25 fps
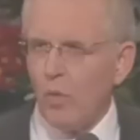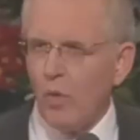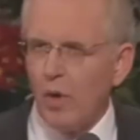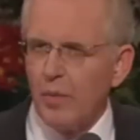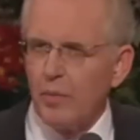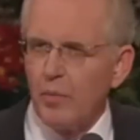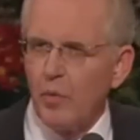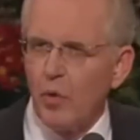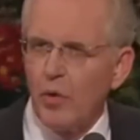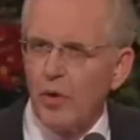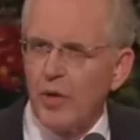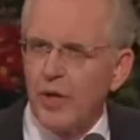
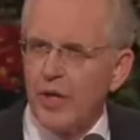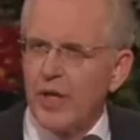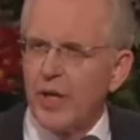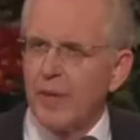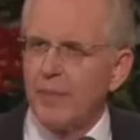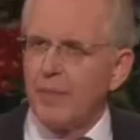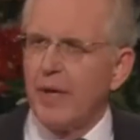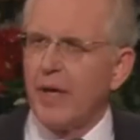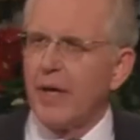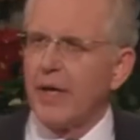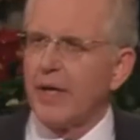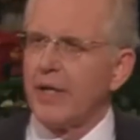One morning,
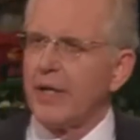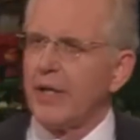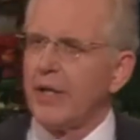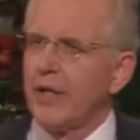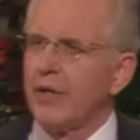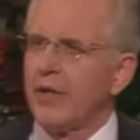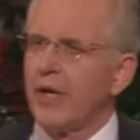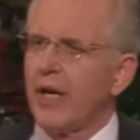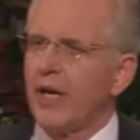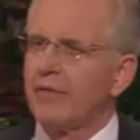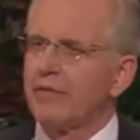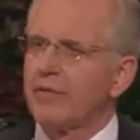about a
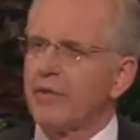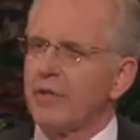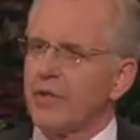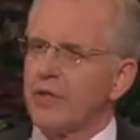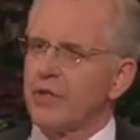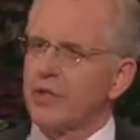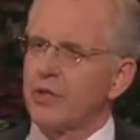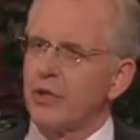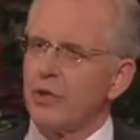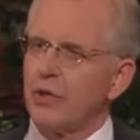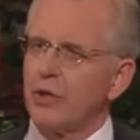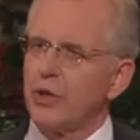year after
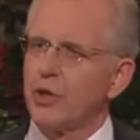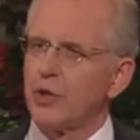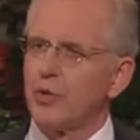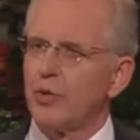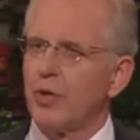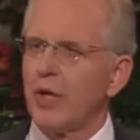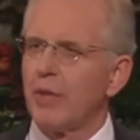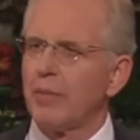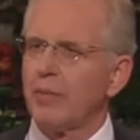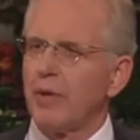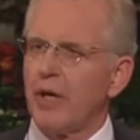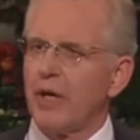the
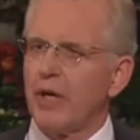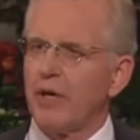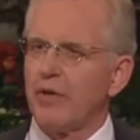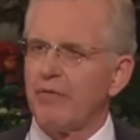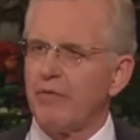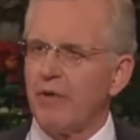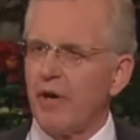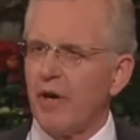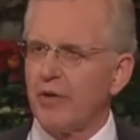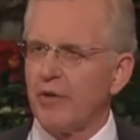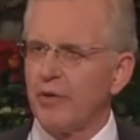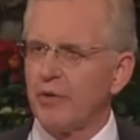surgery, my
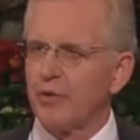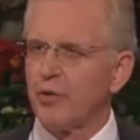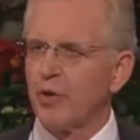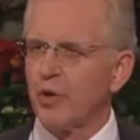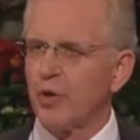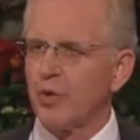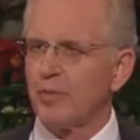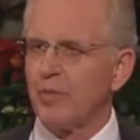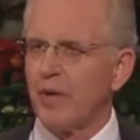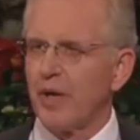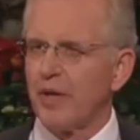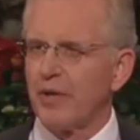father
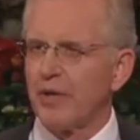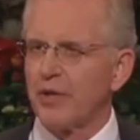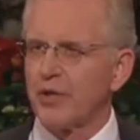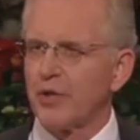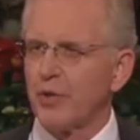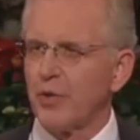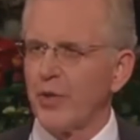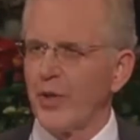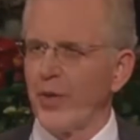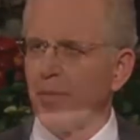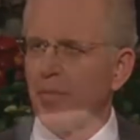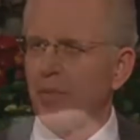took Mother
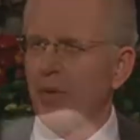to an